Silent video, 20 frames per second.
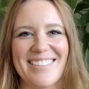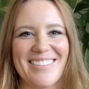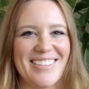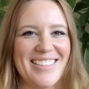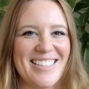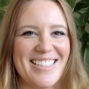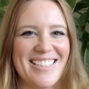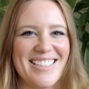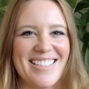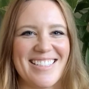So
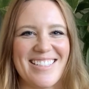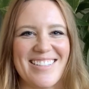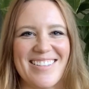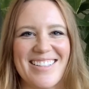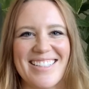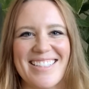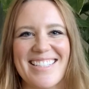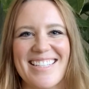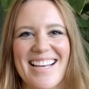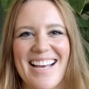let's just do
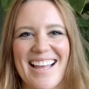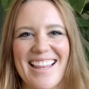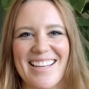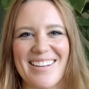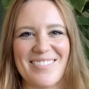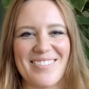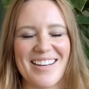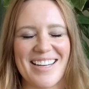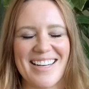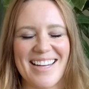this
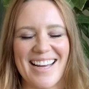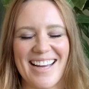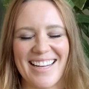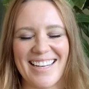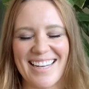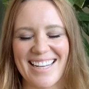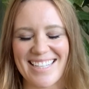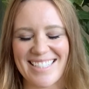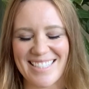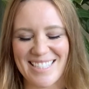together. Why
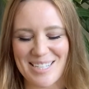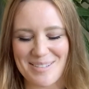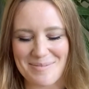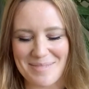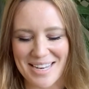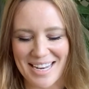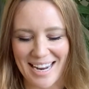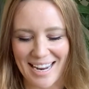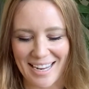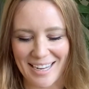not? Nice
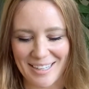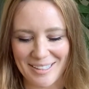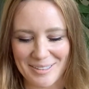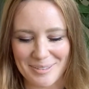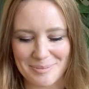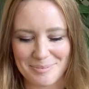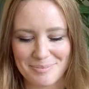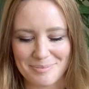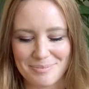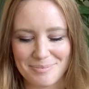deep inhale.